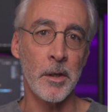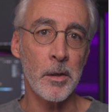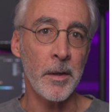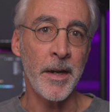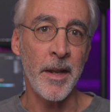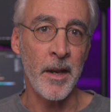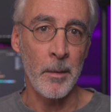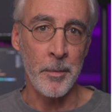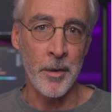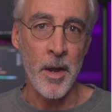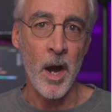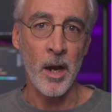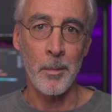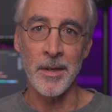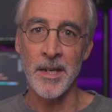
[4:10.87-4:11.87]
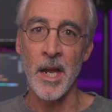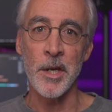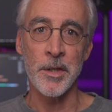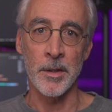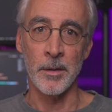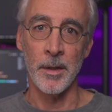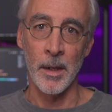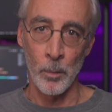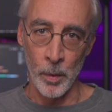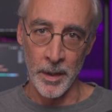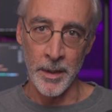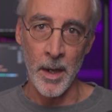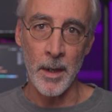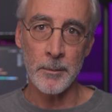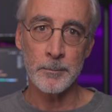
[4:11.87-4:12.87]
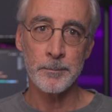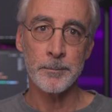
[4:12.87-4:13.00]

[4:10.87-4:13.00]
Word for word: cleaning up your documentation and whatnot.